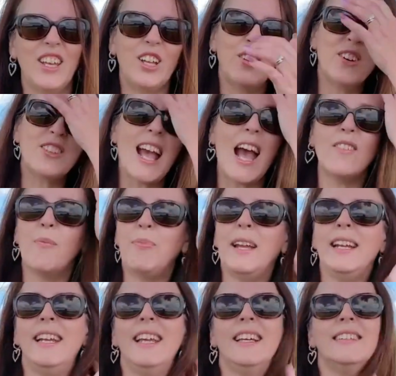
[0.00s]
You can also have a
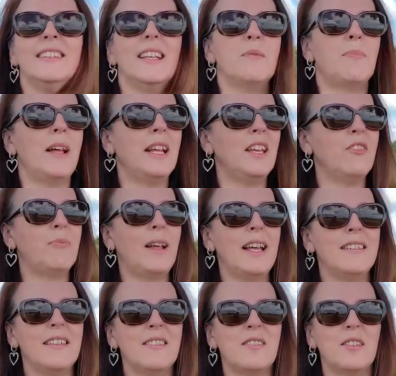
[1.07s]
picnic. There's plenty of
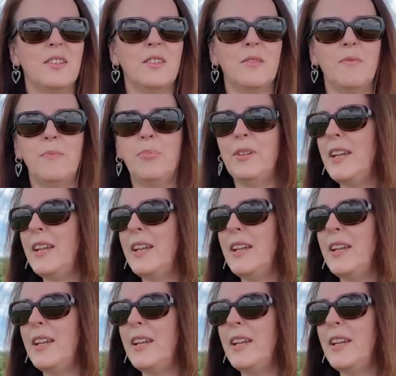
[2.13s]
places to put